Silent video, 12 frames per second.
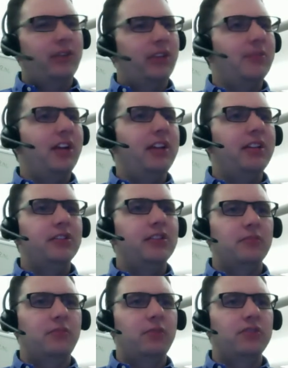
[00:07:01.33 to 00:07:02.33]
Same idea as
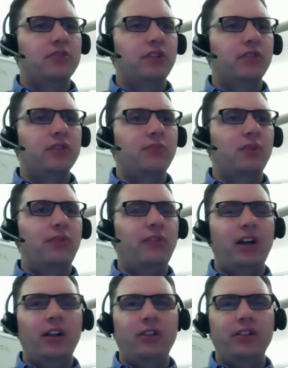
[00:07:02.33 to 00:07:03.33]
a service
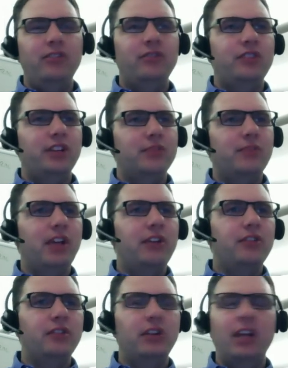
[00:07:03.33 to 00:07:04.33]
profile in UCS
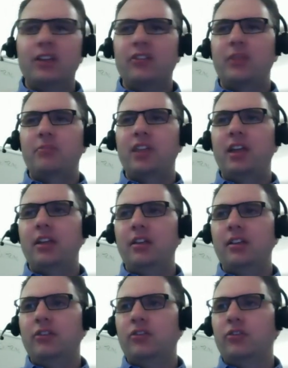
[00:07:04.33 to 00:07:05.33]
Manager, except that
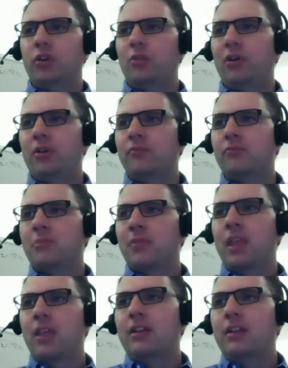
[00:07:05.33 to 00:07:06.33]
it's global.
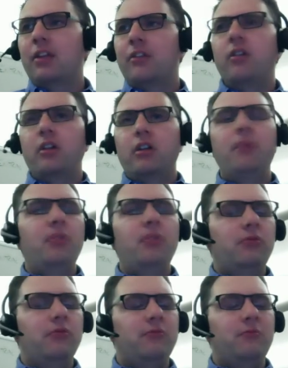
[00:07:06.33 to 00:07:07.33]
Now, there are a
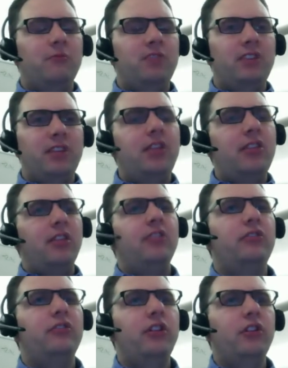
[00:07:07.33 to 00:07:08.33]
couple key
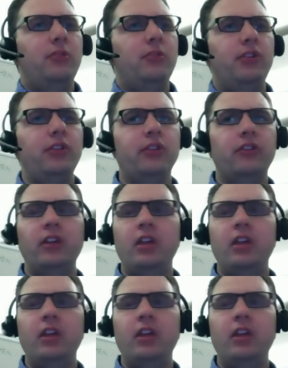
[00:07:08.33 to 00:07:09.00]
things to note about this.